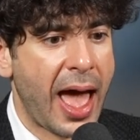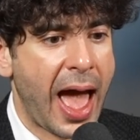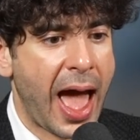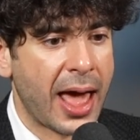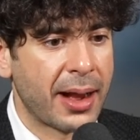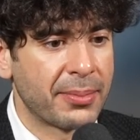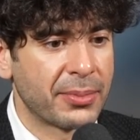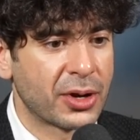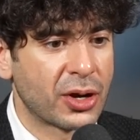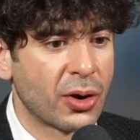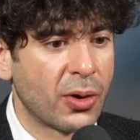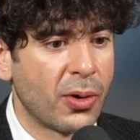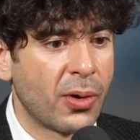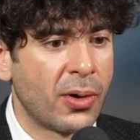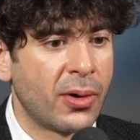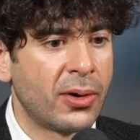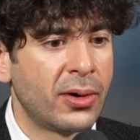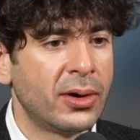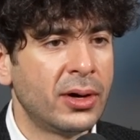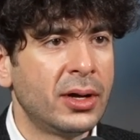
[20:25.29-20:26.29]
Adam
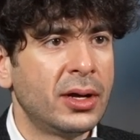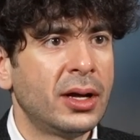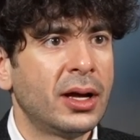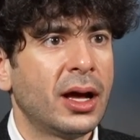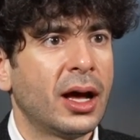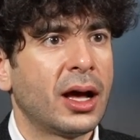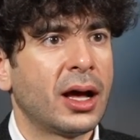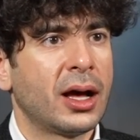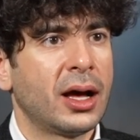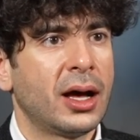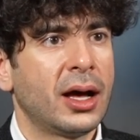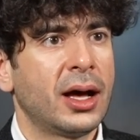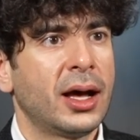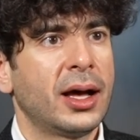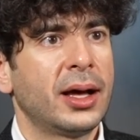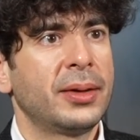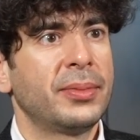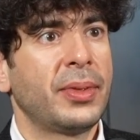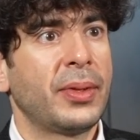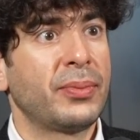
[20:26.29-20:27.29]
Cole
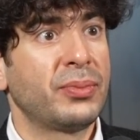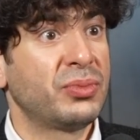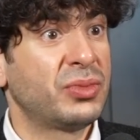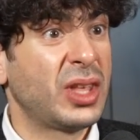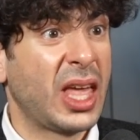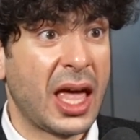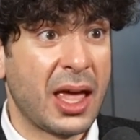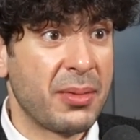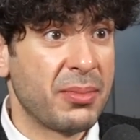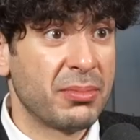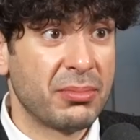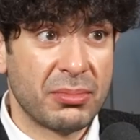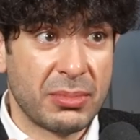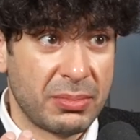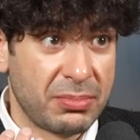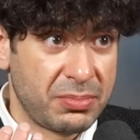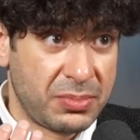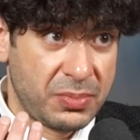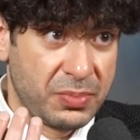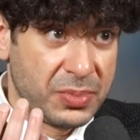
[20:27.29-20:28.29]
uh, came
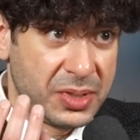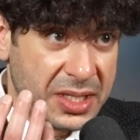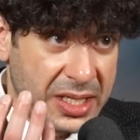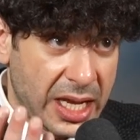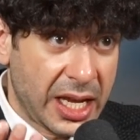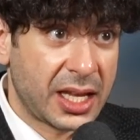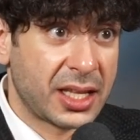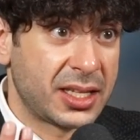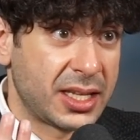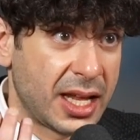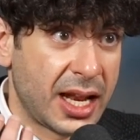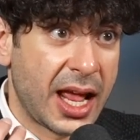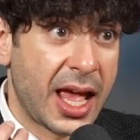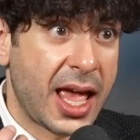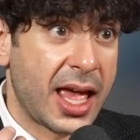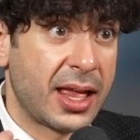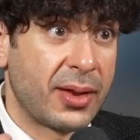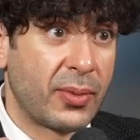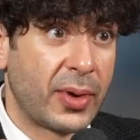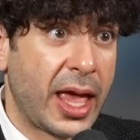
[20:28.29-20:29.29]
sick
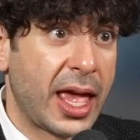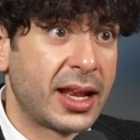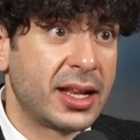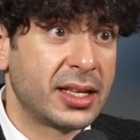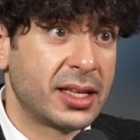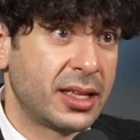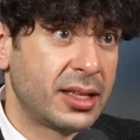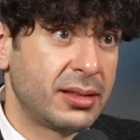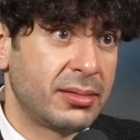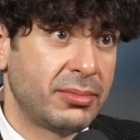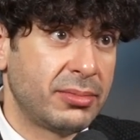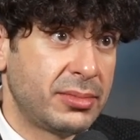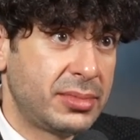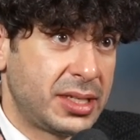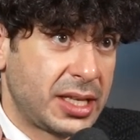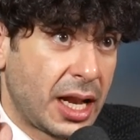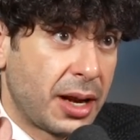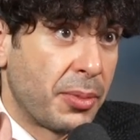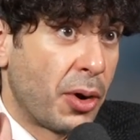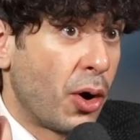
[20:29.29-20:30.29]
today, and we had to
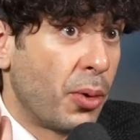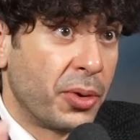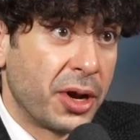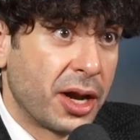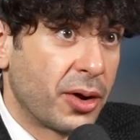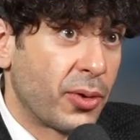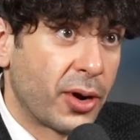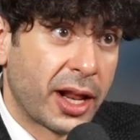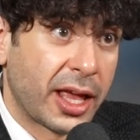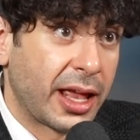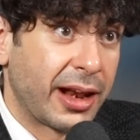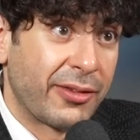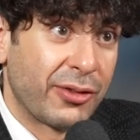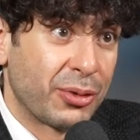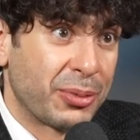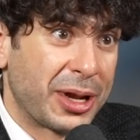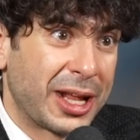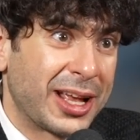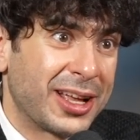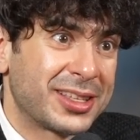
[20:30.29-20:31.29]
send him home. We didn't want to get
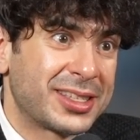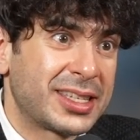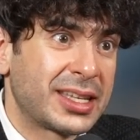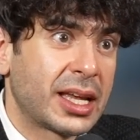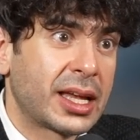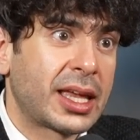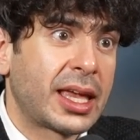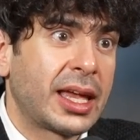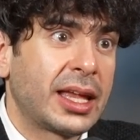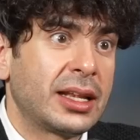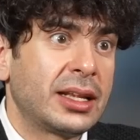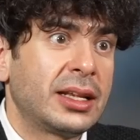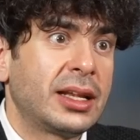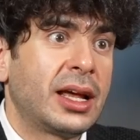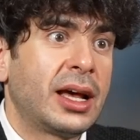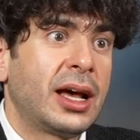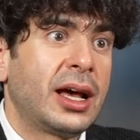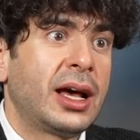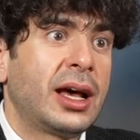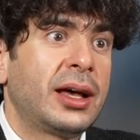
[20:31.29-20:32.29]
everybody else sick, and
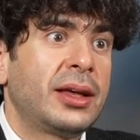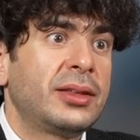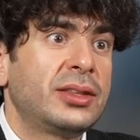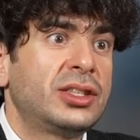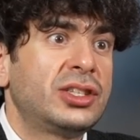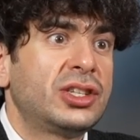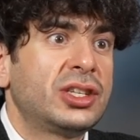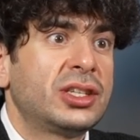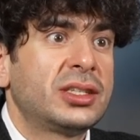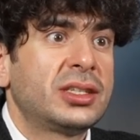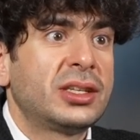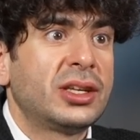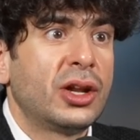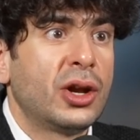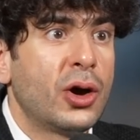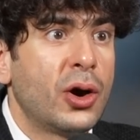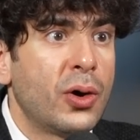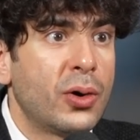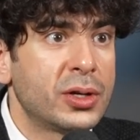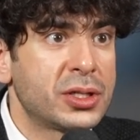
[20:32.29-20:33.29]
uh, it's just, you
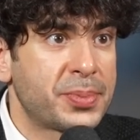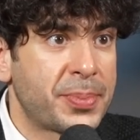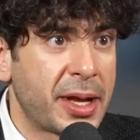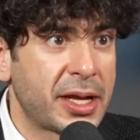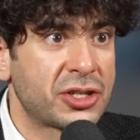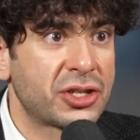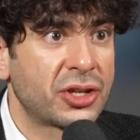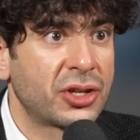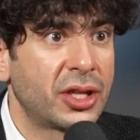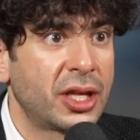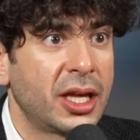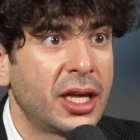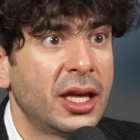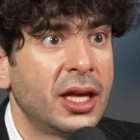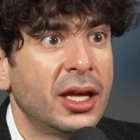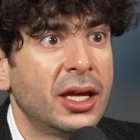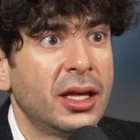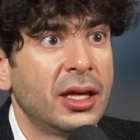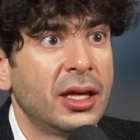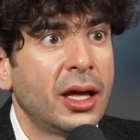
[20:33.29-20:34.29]
know, especially
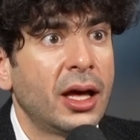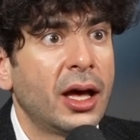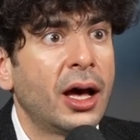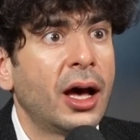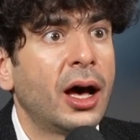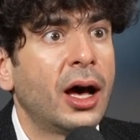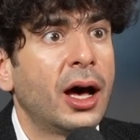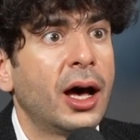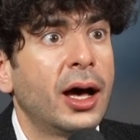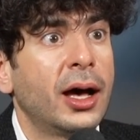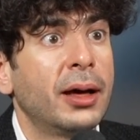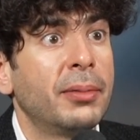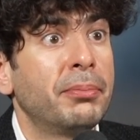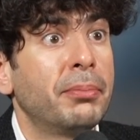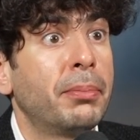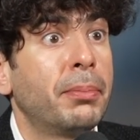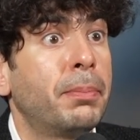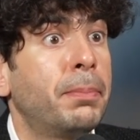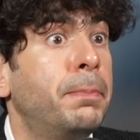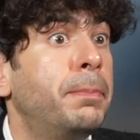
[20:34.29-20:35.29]
uh,
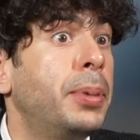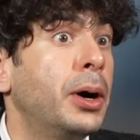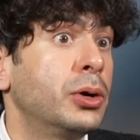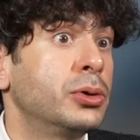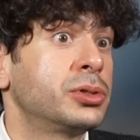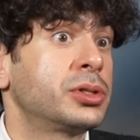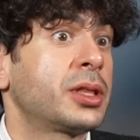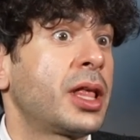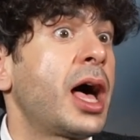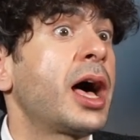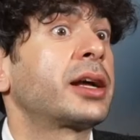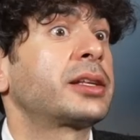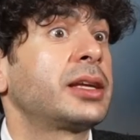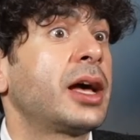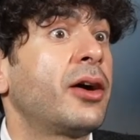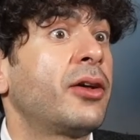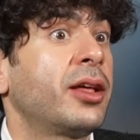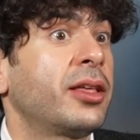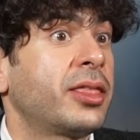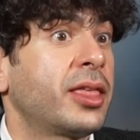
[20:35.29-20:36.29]

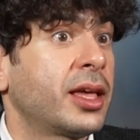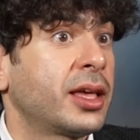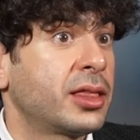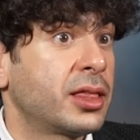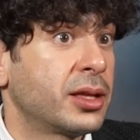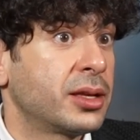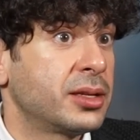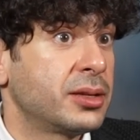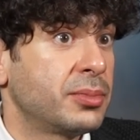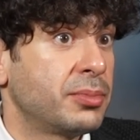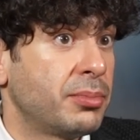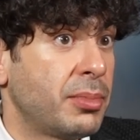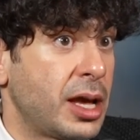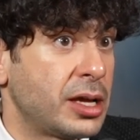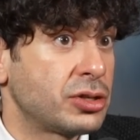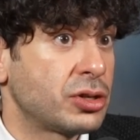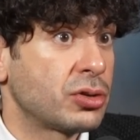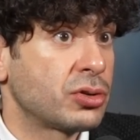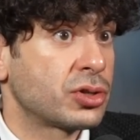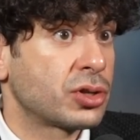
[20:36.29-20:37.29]
post-lockdown, I think the
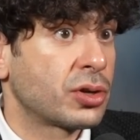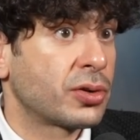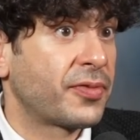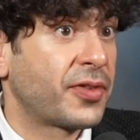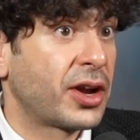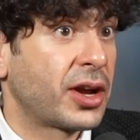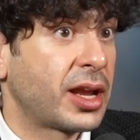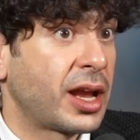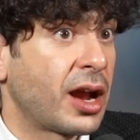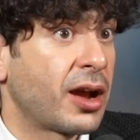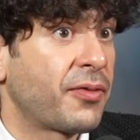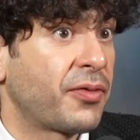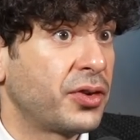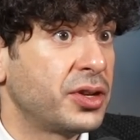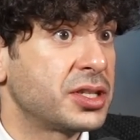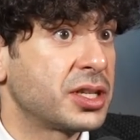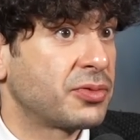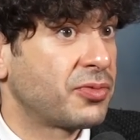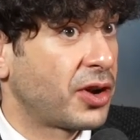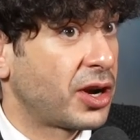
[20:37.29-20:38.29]
measures are very careful.
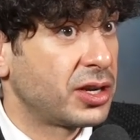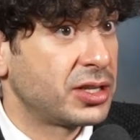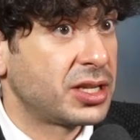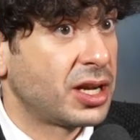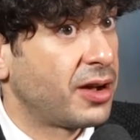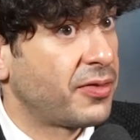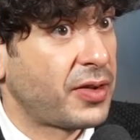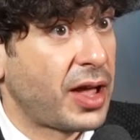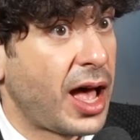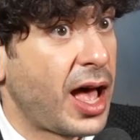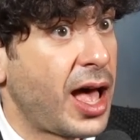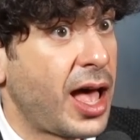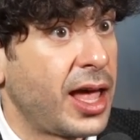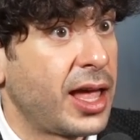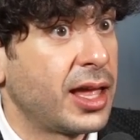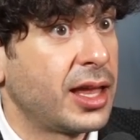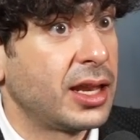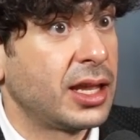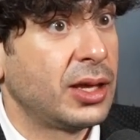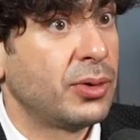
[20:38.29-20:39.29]
He's a very tough guy,
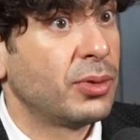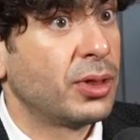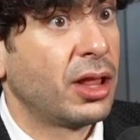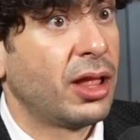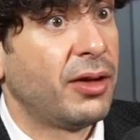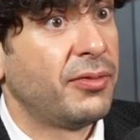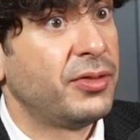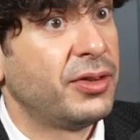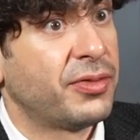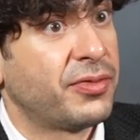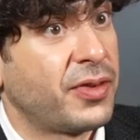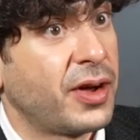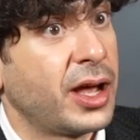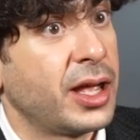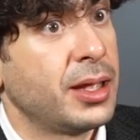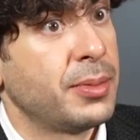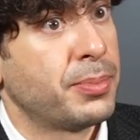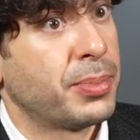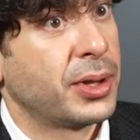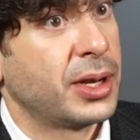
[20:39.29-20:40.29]
and he would love to
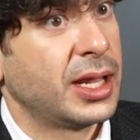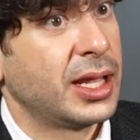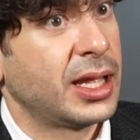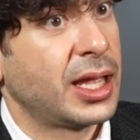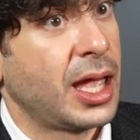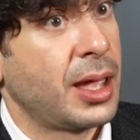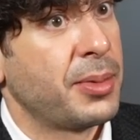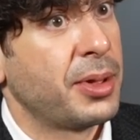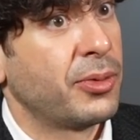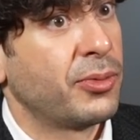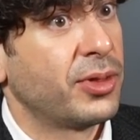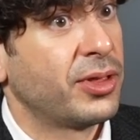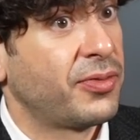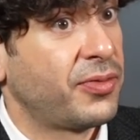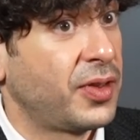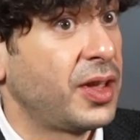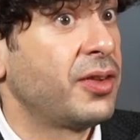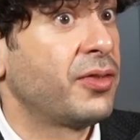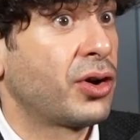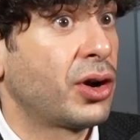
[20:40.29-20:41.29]
fight, but he came in with a
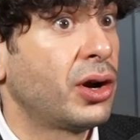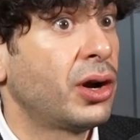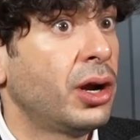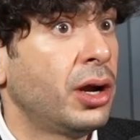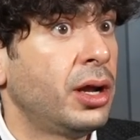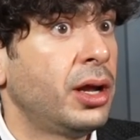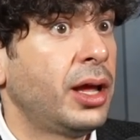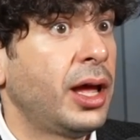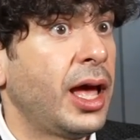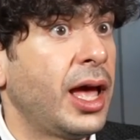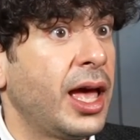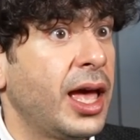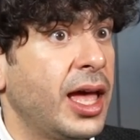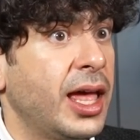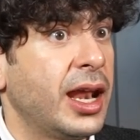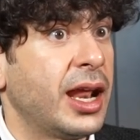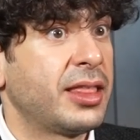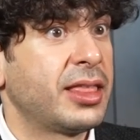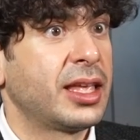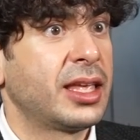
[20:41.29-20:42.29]
fever,
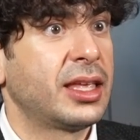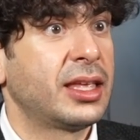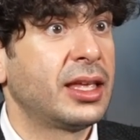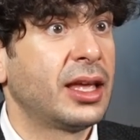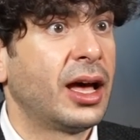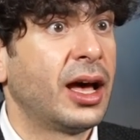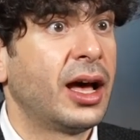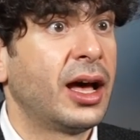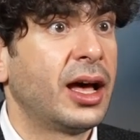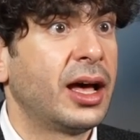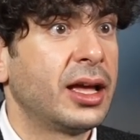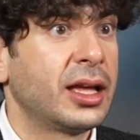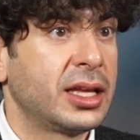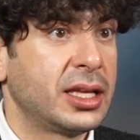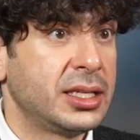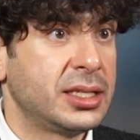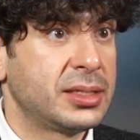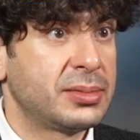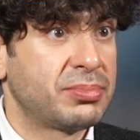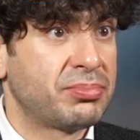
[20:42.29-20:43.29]
and I think uh,
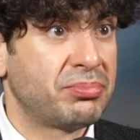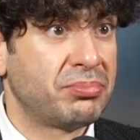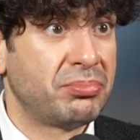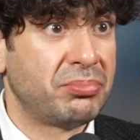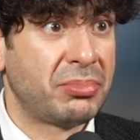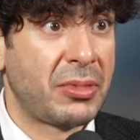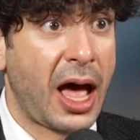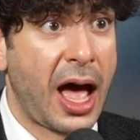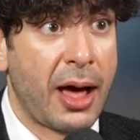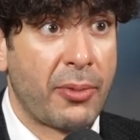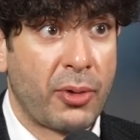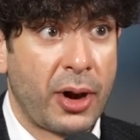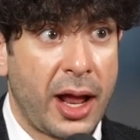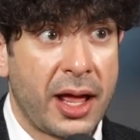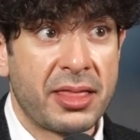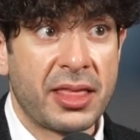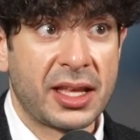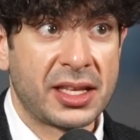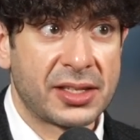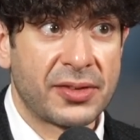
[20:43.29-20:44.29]
he's got what
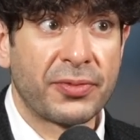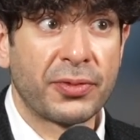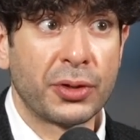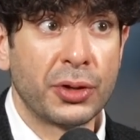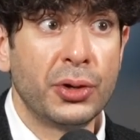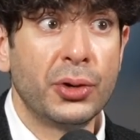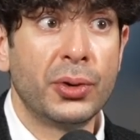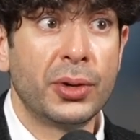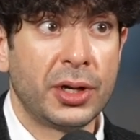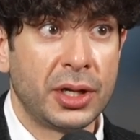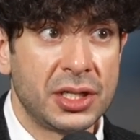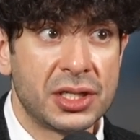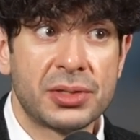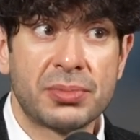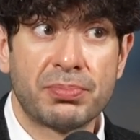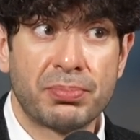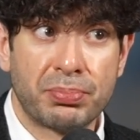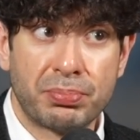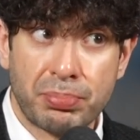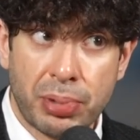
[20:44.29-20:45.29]
I think is a flu, and he's
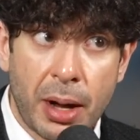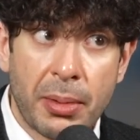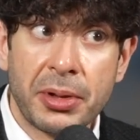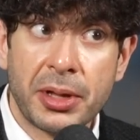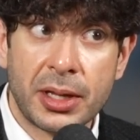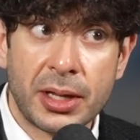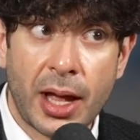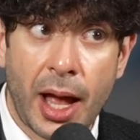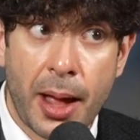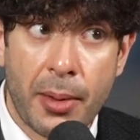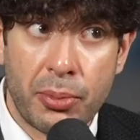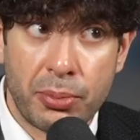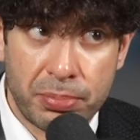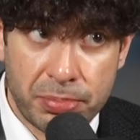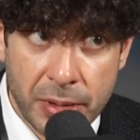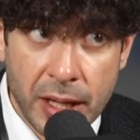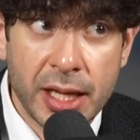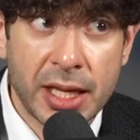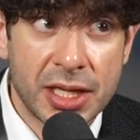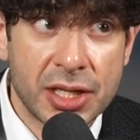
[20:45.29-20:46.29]
probably, I
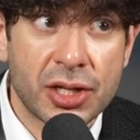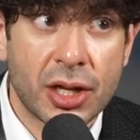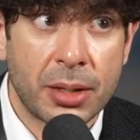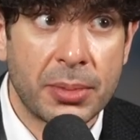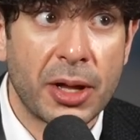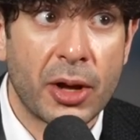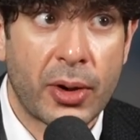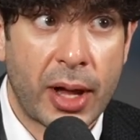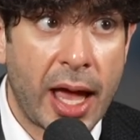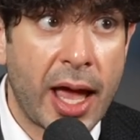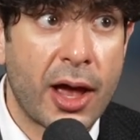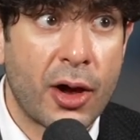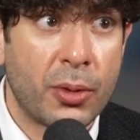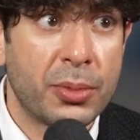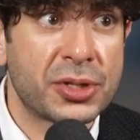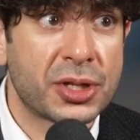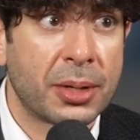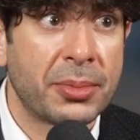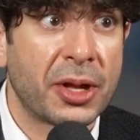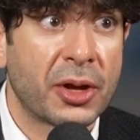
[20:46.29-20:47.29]
think he's going to be okay. I hope
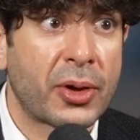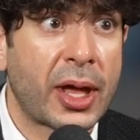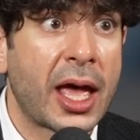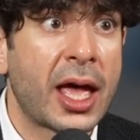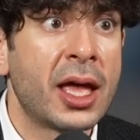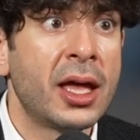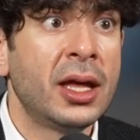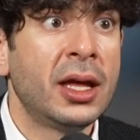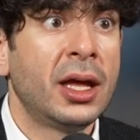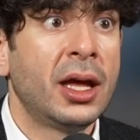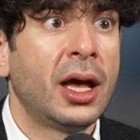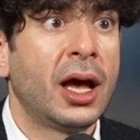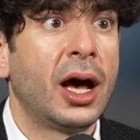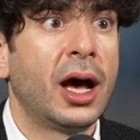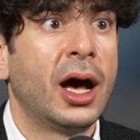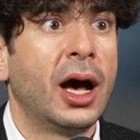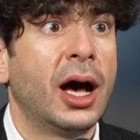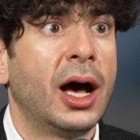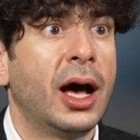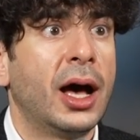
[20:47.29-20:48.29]
he's going to be okay.
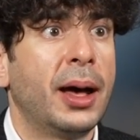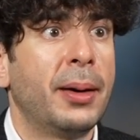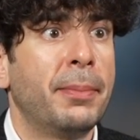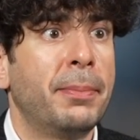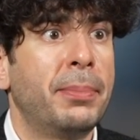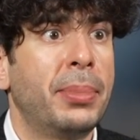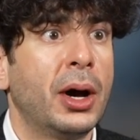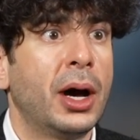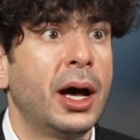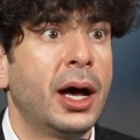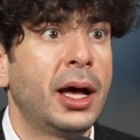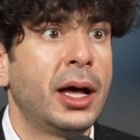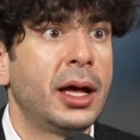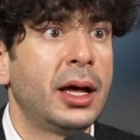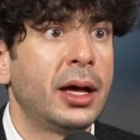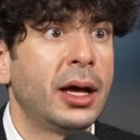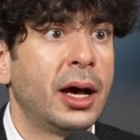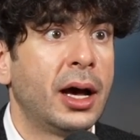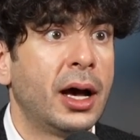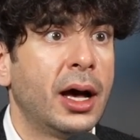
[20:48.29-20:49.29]
Uh, but,
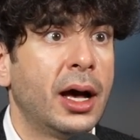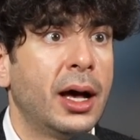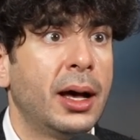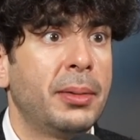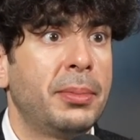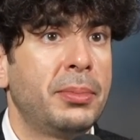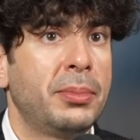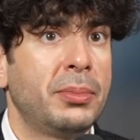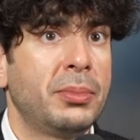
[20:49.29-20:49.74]
uh,